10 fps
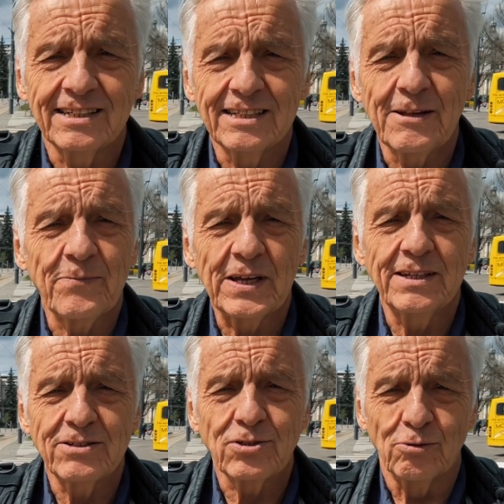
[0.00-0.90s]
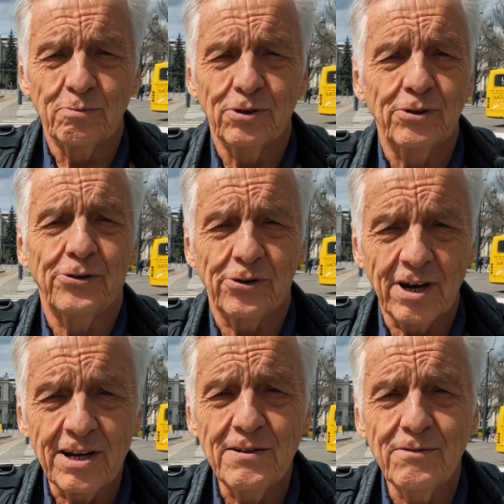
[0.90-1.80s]
a super
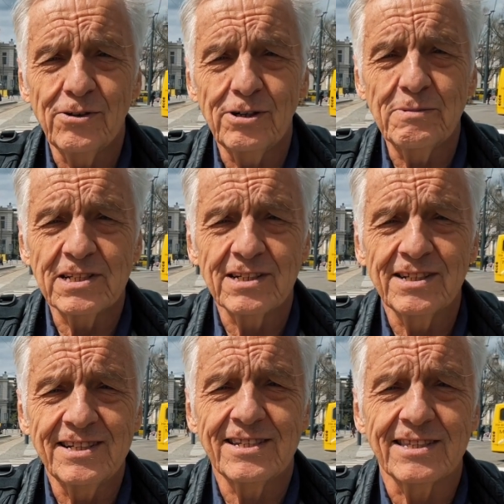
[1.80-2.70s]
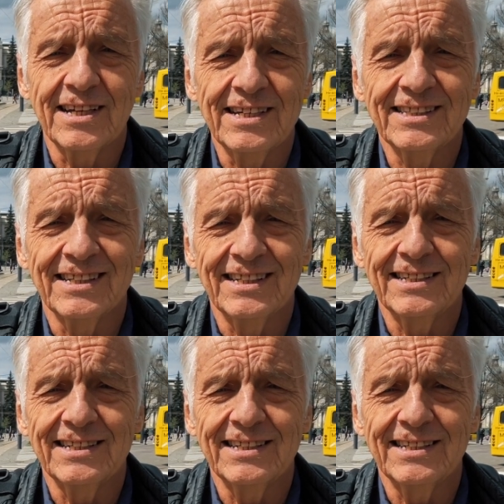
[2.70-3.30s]
driver besides that,